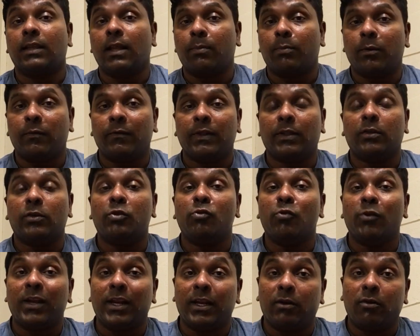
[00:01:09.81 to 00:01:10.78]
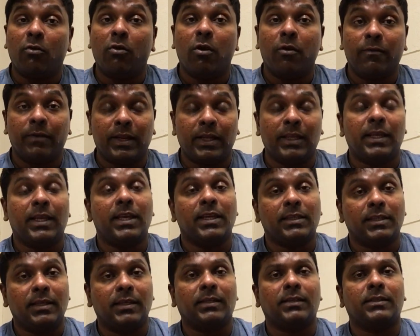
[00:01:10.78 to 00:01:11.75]
therapy with urate-lowering
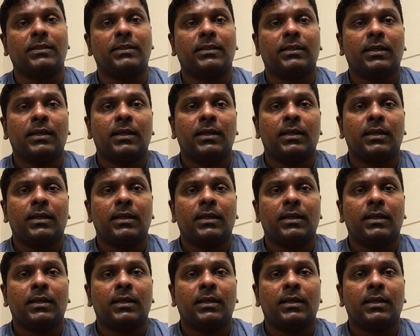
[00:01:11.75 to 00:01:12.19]
agents